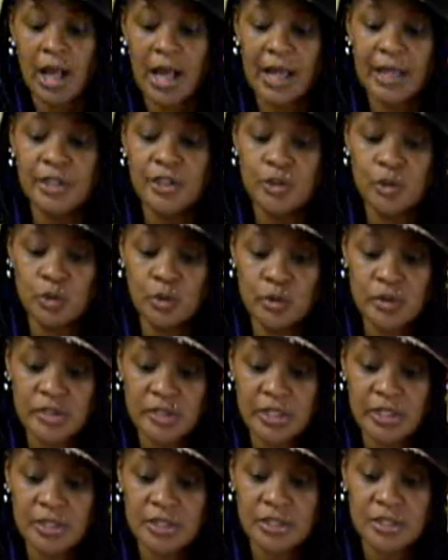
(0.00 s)
I use
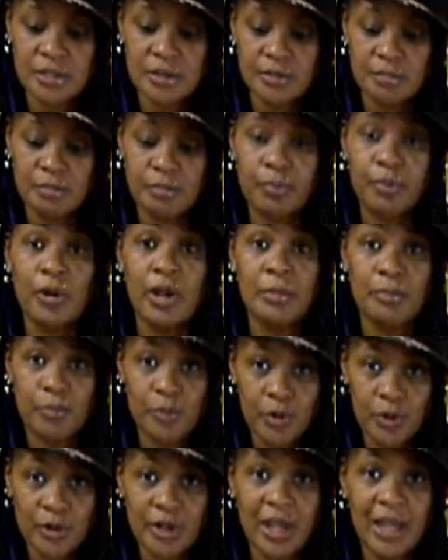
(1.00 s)
this,
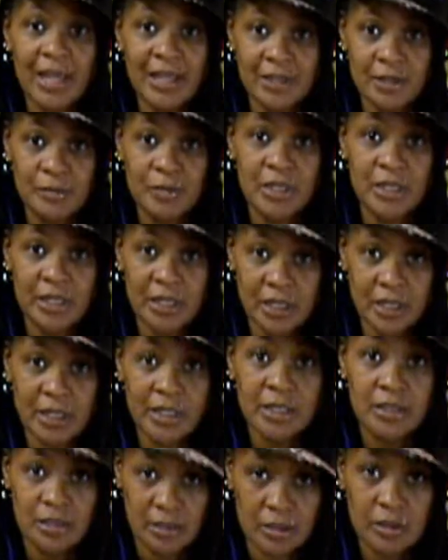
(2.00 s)
prep work had to be
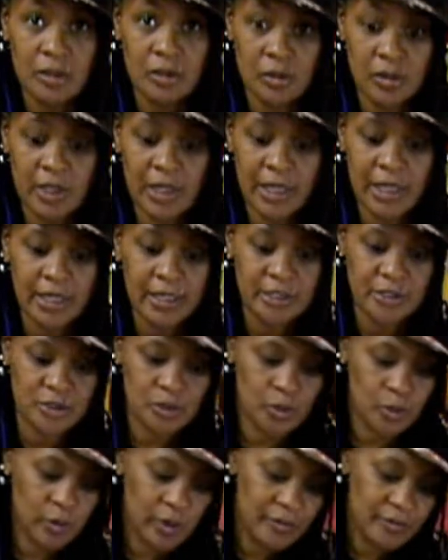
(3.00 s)
done. Okay,
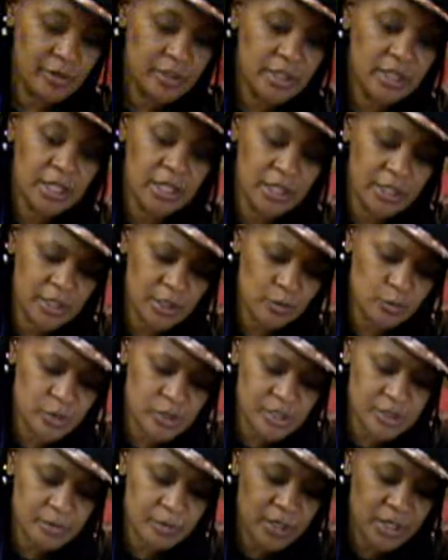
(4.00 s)
so evidently it
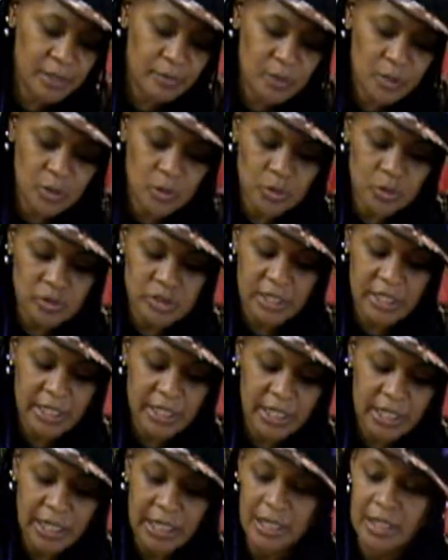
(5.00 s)
was some chemicals
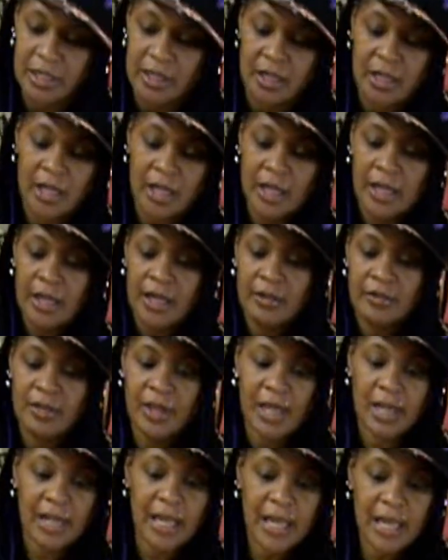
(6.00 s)
in it, and
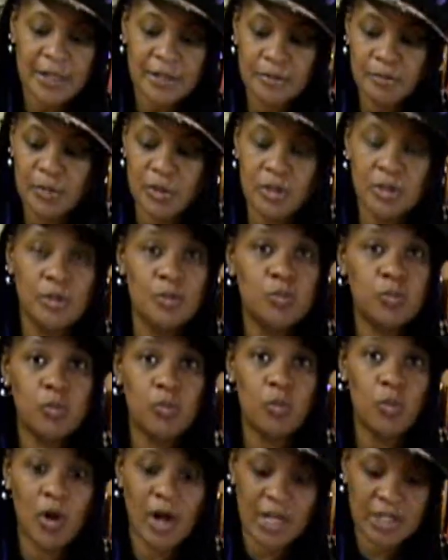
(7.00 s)
that had to be
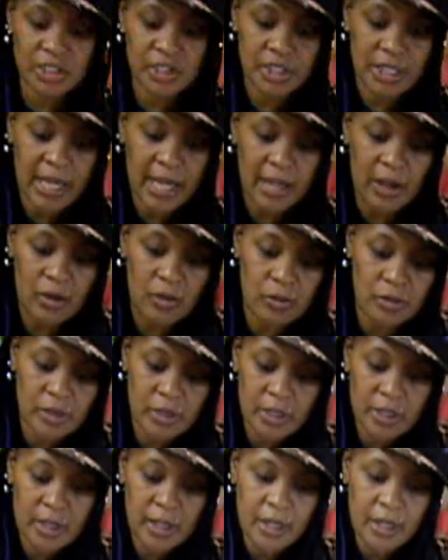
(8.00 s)
washed out.